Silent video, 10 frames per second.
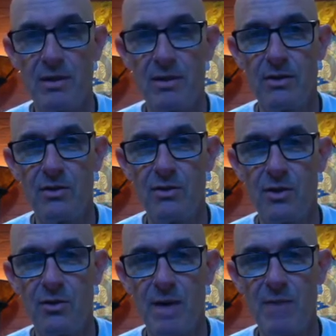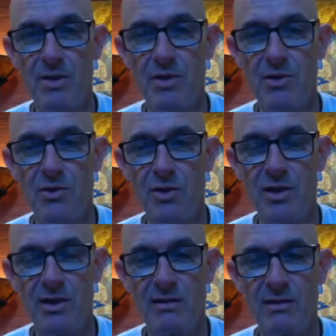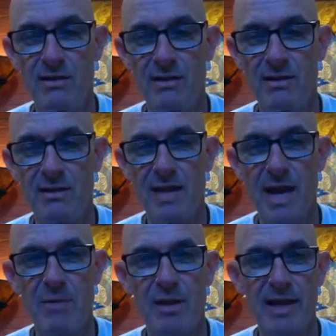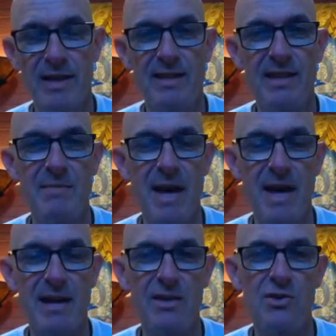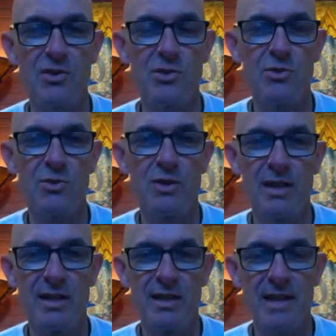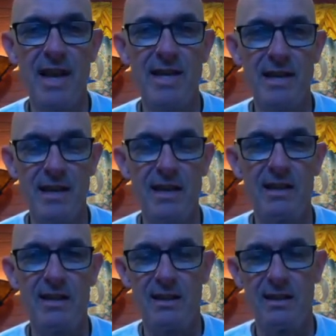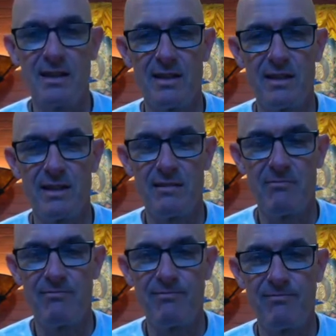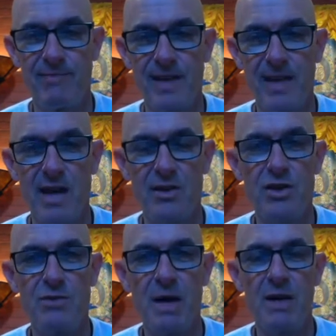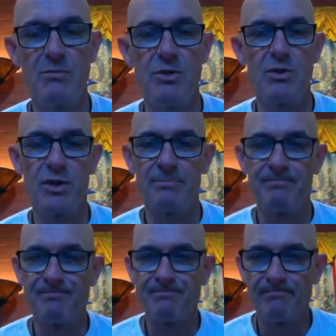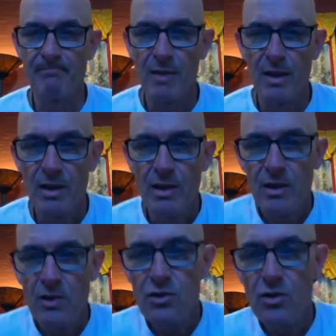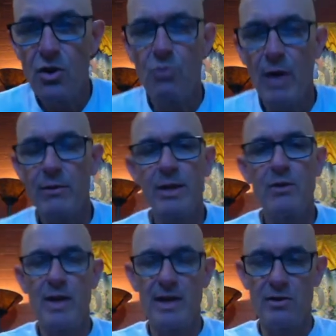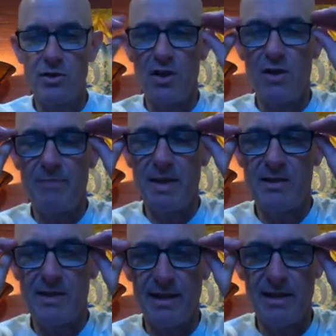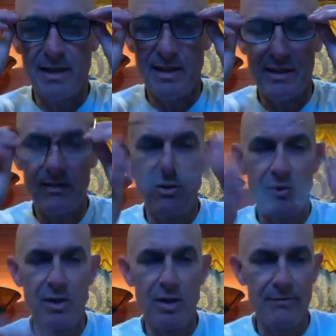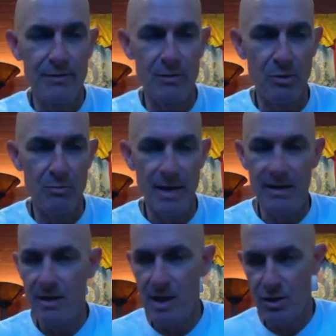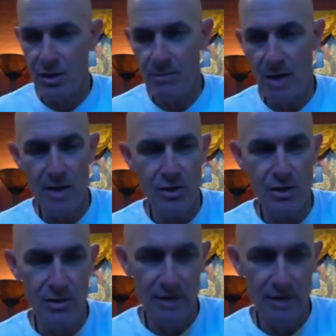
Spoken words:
So maybe you can emulate a tea bag as you take in the Ganges Mahamudra. So why don't we go ahead and start by settling into a comfortable meditation posture.